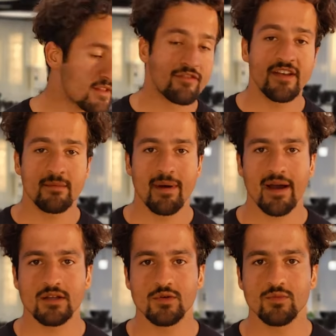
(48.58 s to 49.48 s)

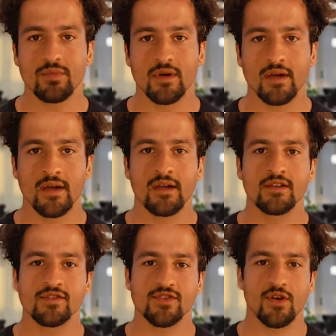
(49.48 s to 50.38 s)
Feedback loop.
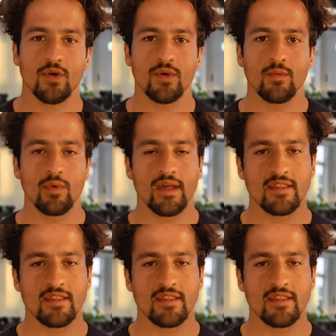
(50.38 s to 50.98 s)
So in the